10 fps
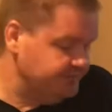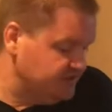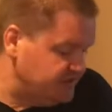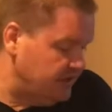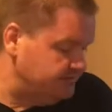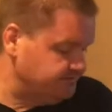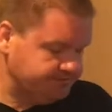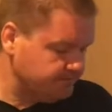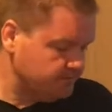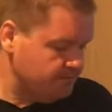So
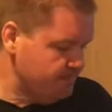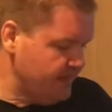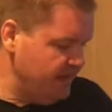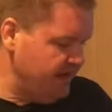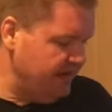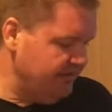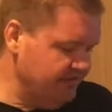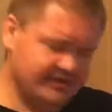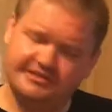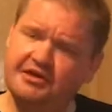
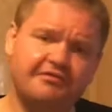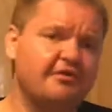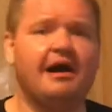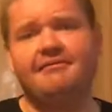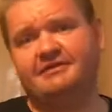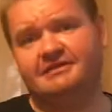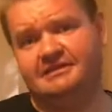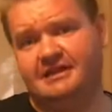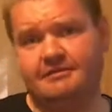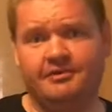this tofu obviously is
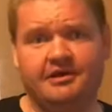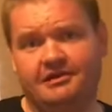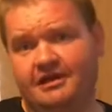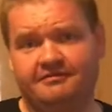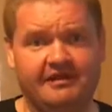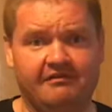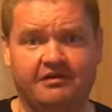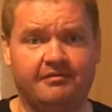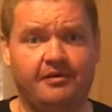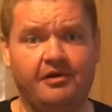not bringing a lot of flavor to
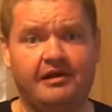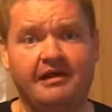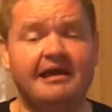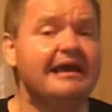the party.